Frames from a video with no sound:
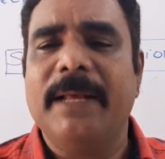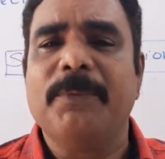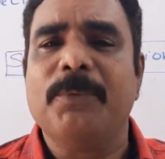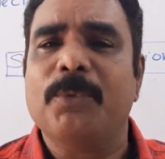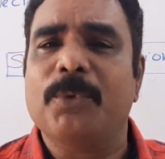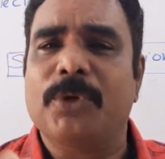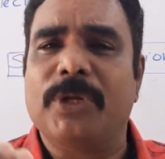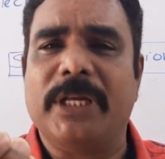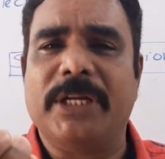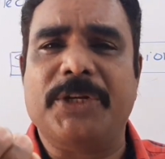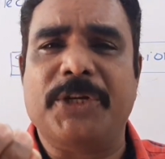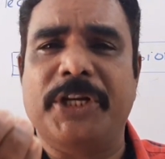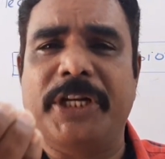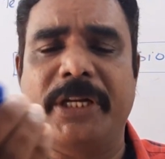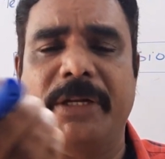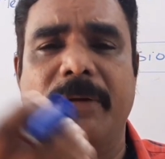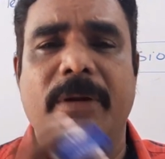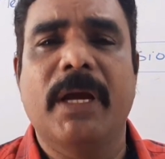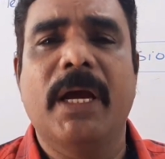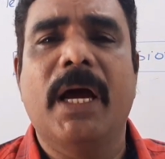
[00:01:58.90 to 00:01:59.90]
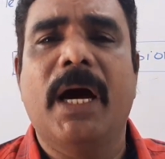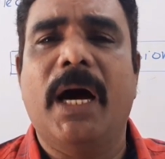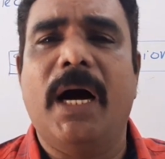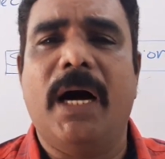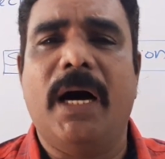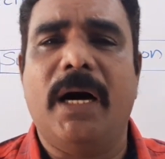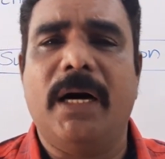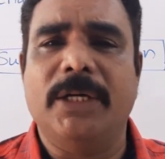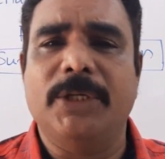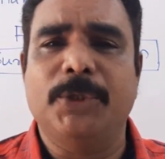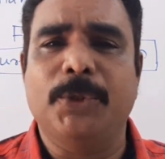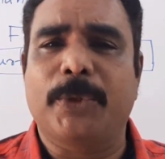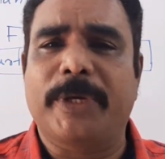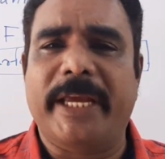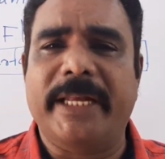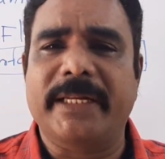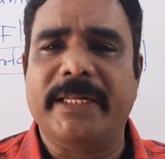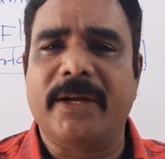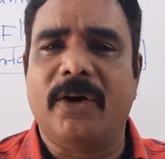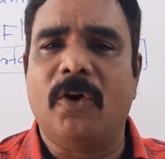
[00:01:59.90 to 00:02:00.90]
certain you
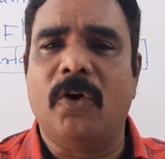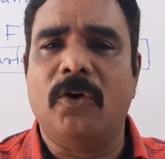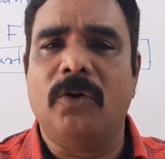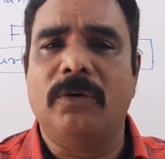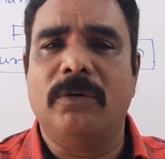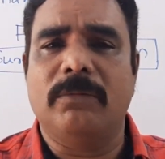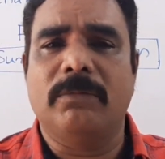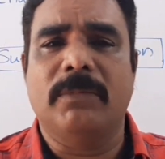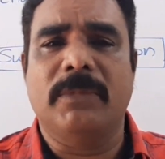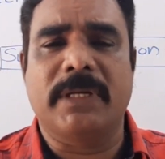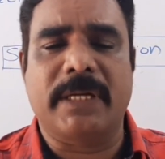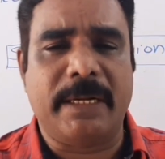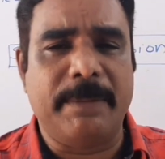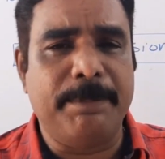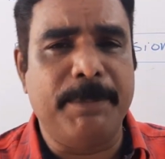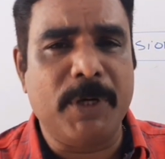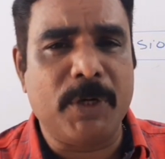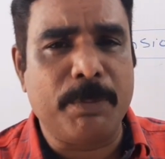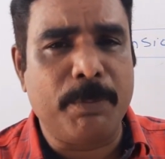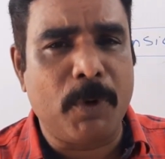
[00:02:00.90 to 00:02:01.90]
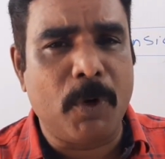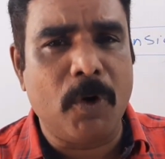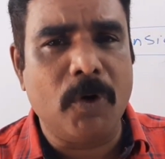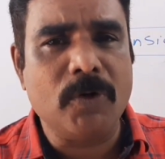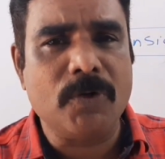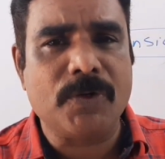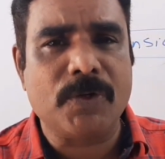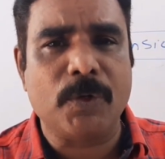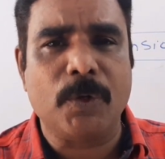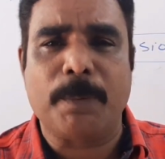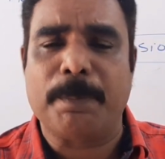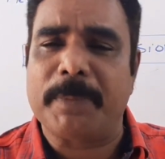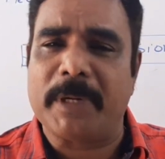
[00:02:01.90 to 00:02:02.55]
can call rubber balls or